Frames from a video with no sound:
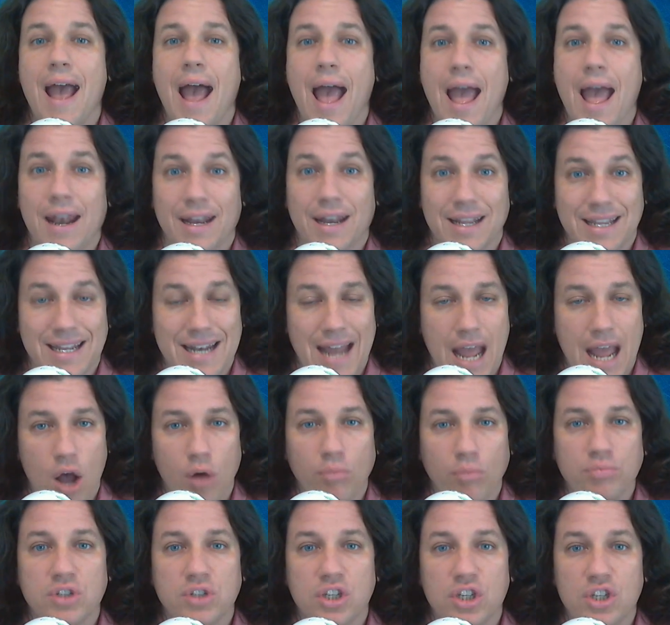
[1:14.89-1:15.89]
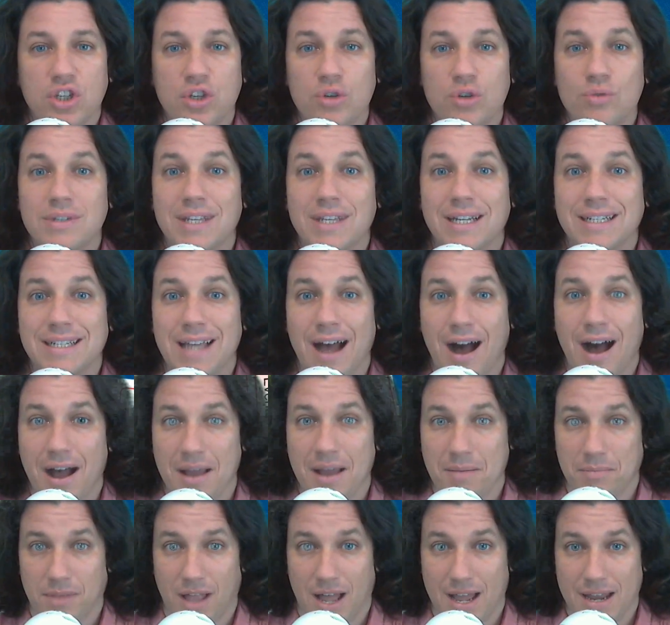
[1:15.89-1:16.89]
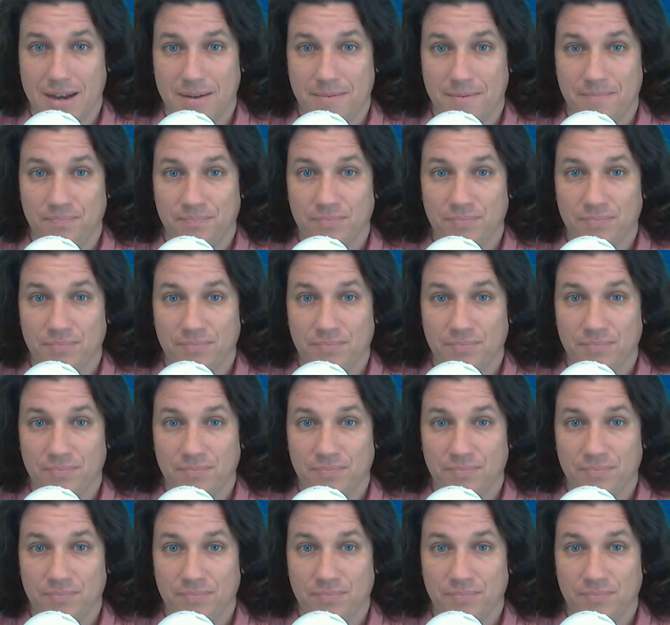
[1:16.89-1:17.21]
and it can help to use a timeline.